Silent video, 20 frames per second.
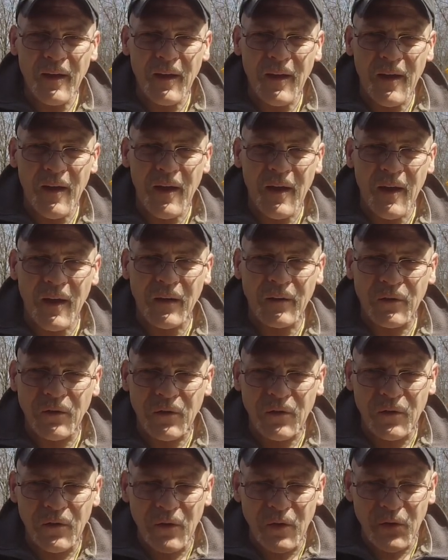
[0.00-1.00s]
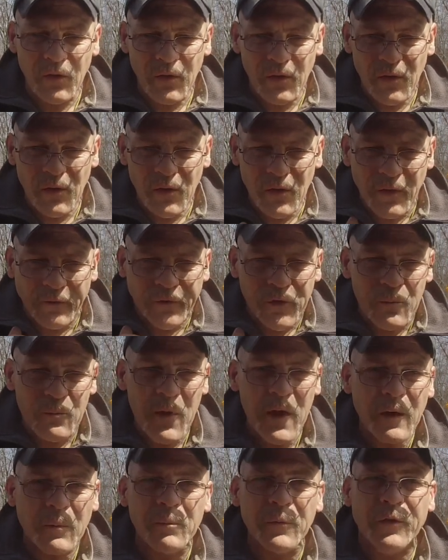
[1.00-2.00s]
And if you
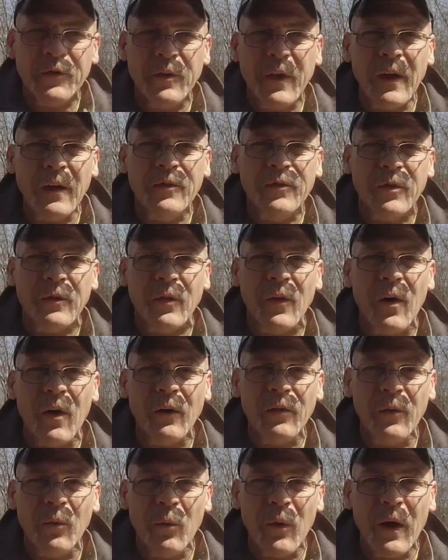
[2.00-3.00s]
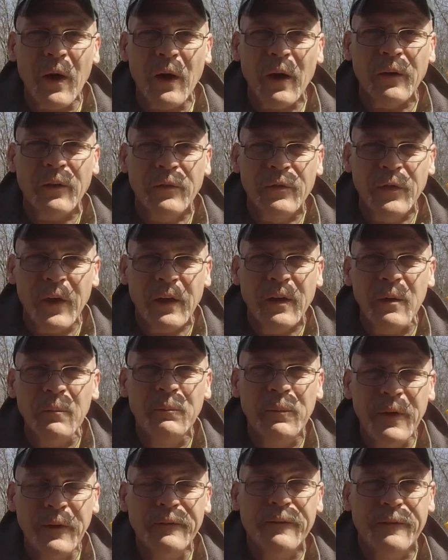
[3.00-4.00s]
make mistakes along the way, they can
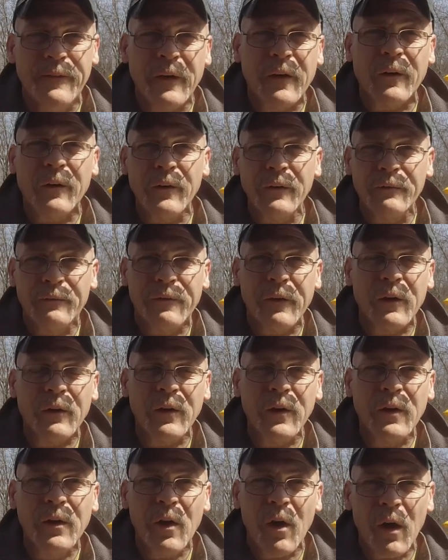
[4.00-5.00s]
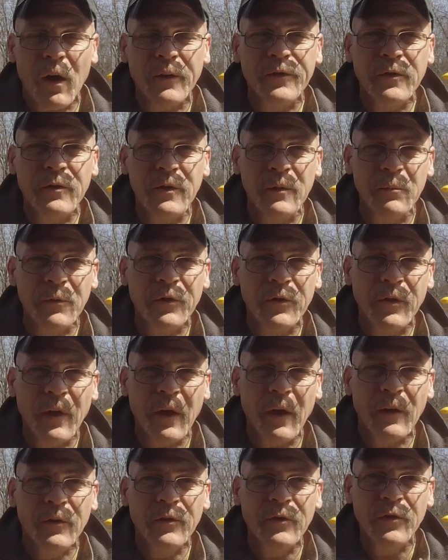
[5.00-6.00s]
be very, very costly
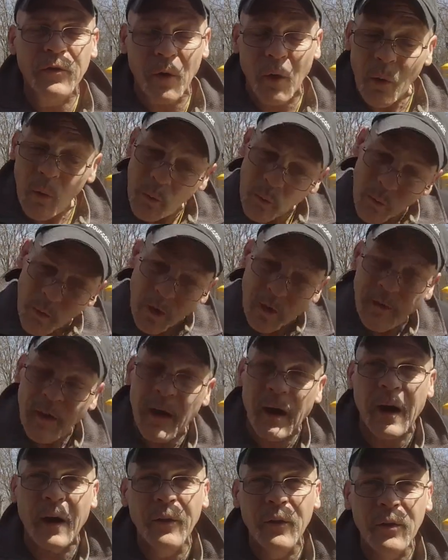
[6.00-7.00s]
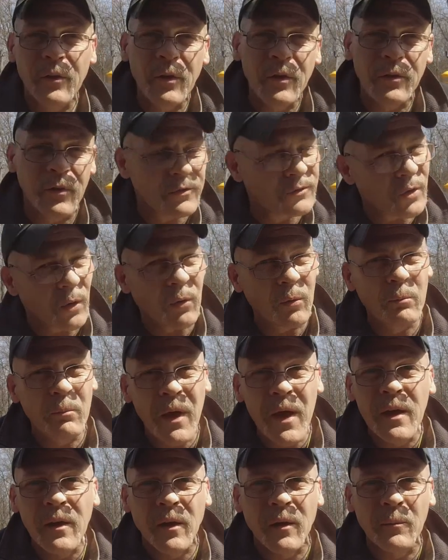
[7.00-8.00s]
mistakes. So, one, either you don't
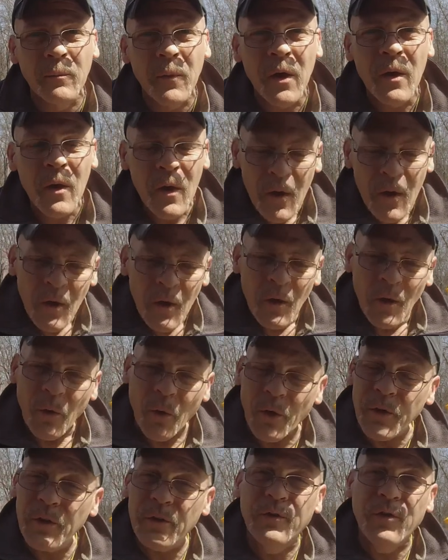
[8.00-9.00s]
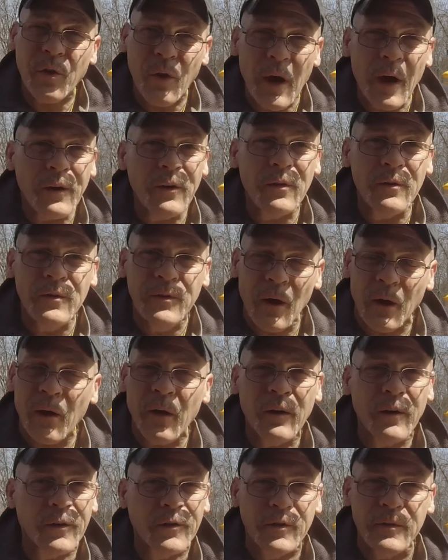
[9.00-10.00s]
make them, or you try your
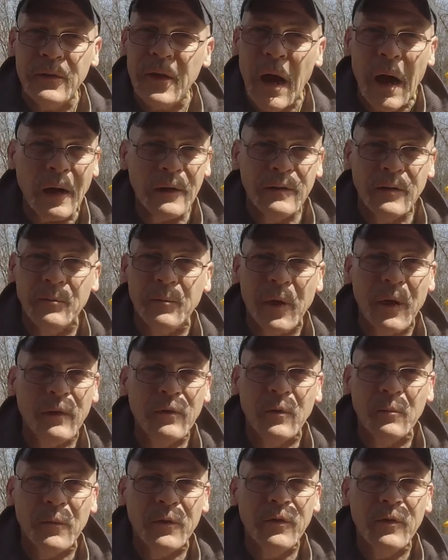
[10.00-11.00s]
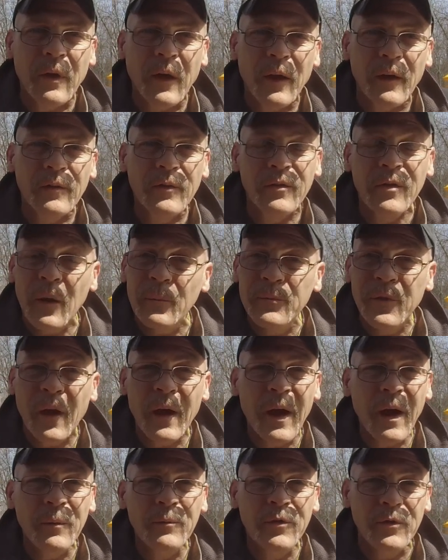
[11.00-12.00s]
darndest not to make the mistakes.
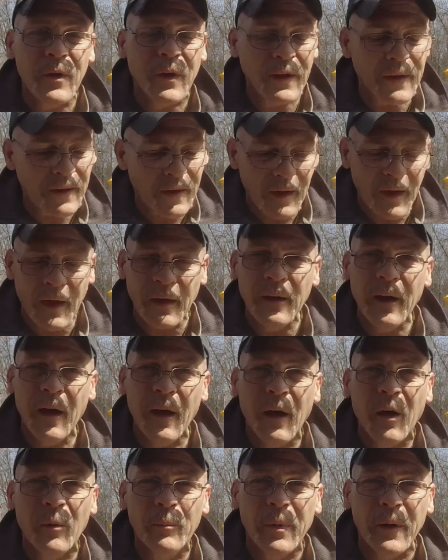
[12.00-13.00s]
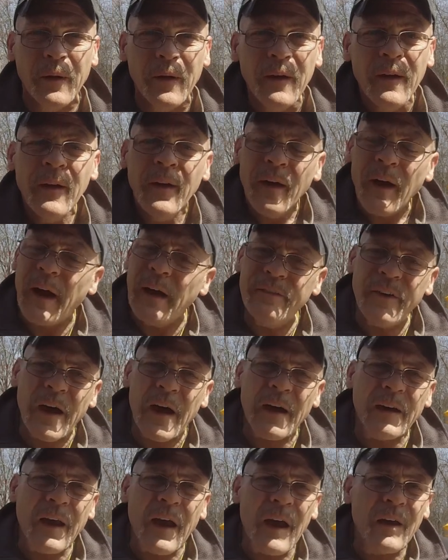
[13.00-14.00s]
Sometimes you can't help it. I've
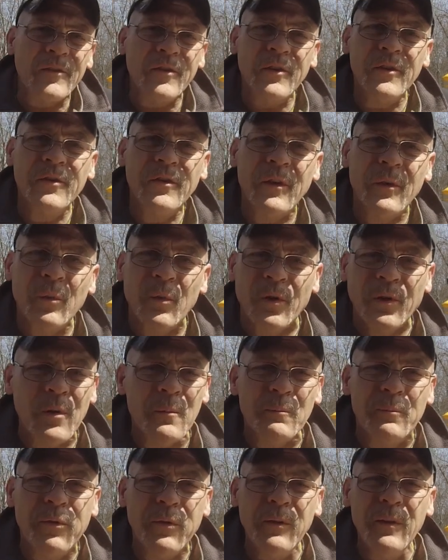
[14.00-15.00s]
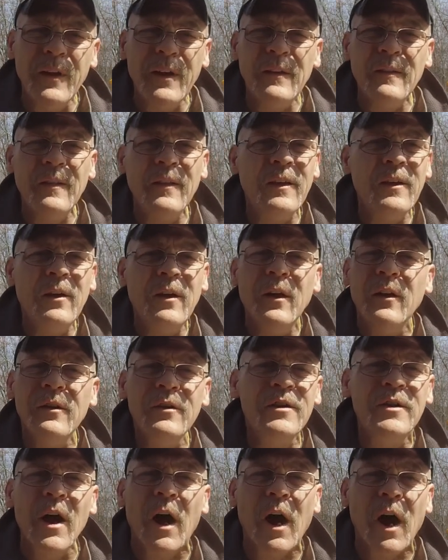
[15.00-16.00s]
had axes that were completely
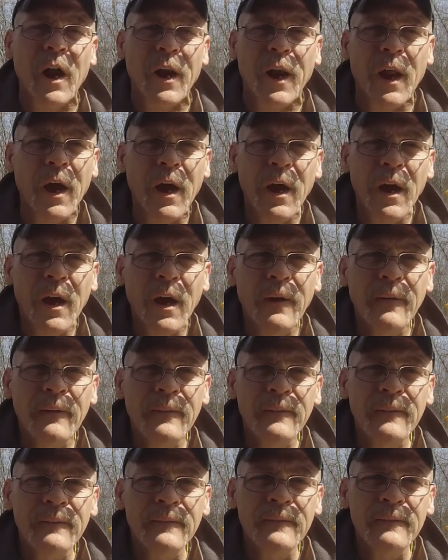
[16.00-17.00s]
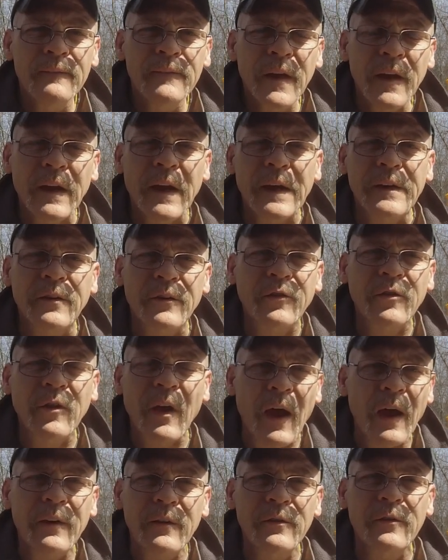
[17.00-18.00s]
done, and I
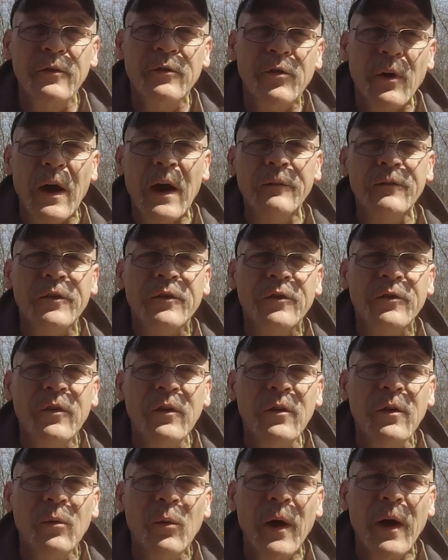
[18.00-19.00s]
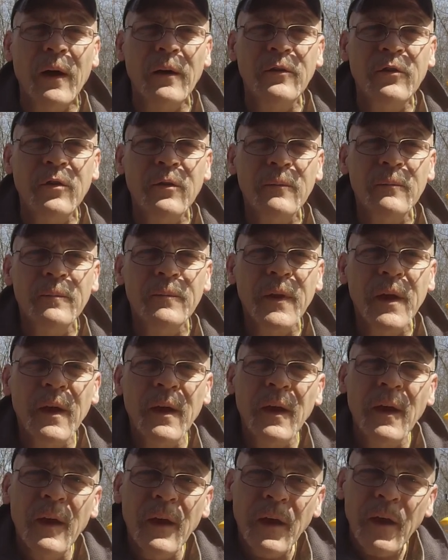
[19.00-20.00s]
decided to drive a steel wedge,
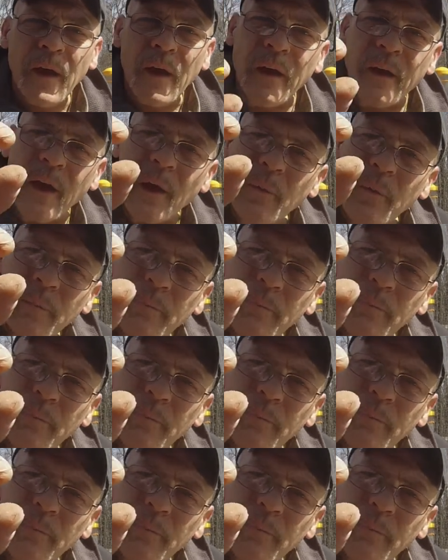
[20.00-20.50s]
and